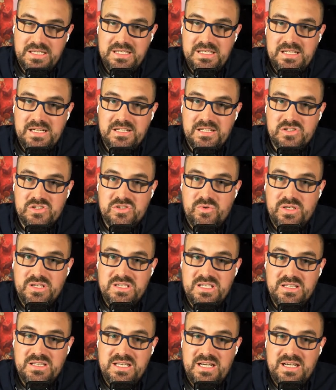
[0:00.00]
And so I
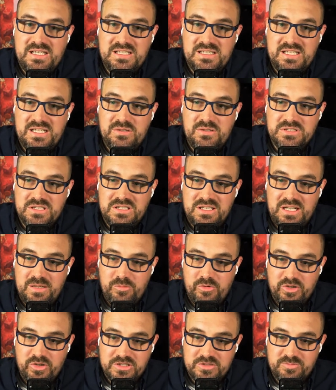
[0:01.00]
think that allows a
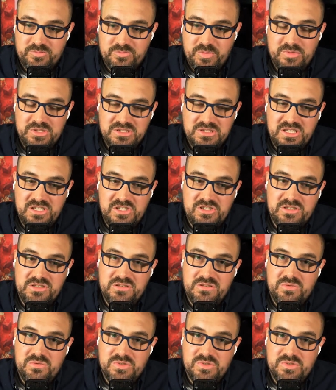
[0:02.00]
lot more experimentation,